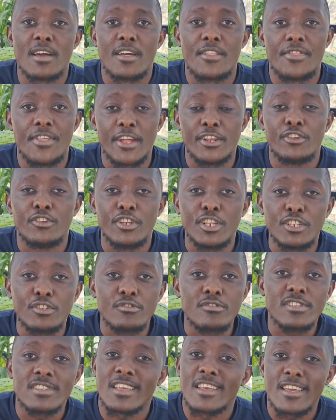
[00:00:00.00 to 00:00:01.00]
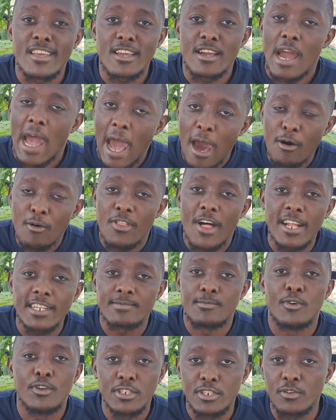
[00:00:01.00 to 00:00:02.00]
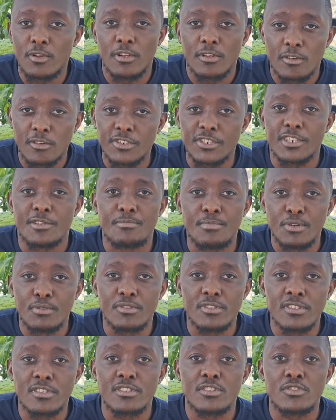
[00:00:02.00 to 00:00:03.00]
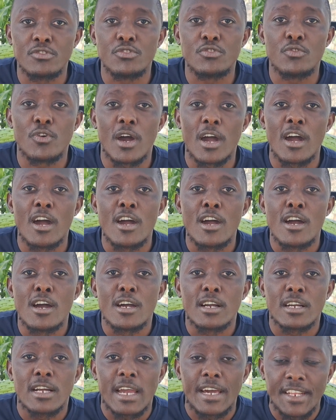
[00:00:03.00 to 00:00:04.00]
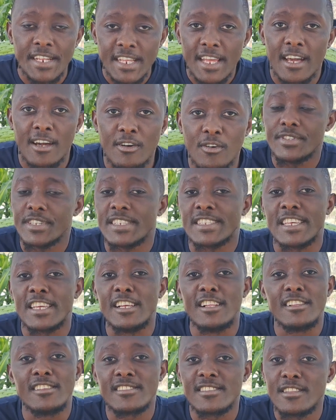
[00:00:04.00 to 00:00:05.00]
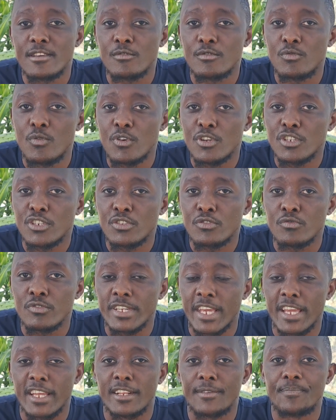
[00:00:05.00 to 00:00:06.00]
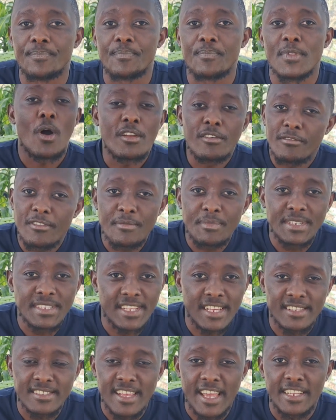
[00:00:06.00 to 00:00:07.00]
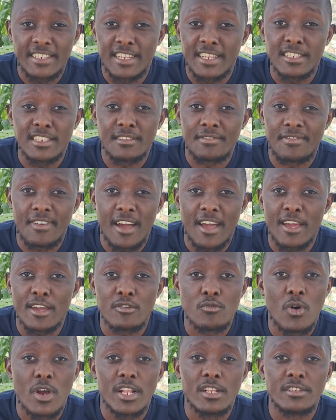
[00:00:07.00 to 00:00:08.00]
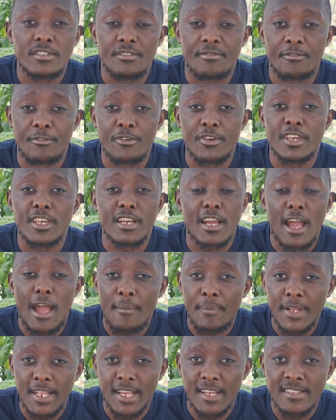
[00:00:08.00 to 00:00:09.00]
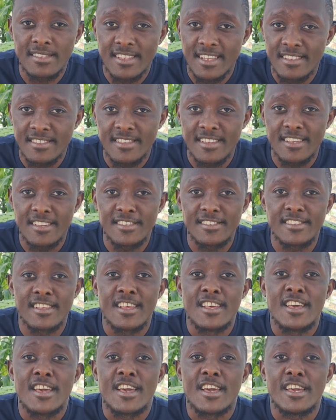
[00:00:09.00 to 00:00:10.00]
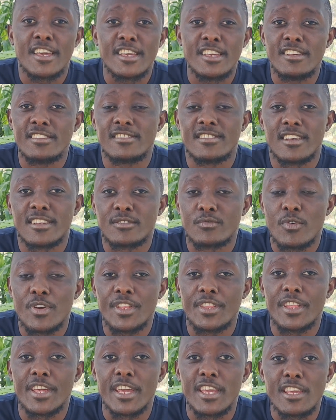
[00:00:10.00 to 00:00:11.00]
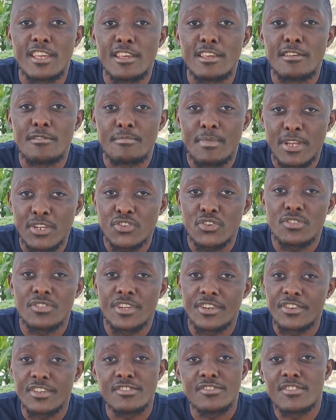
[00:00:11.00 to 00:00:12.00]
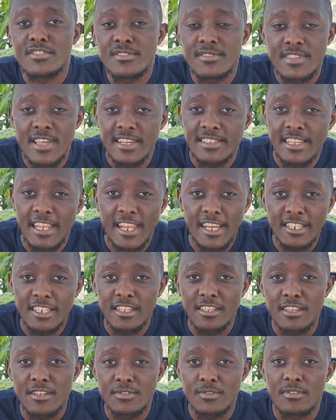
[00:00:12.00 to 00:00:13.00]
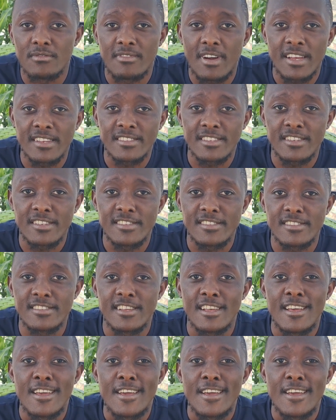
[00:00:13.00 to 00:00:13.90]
then you need to say how that module contributes to your career or the skills they would want to gain. One of the mistakes I identify while reviewing applicants' essays is that when they mention the reasons they are selecting these universities,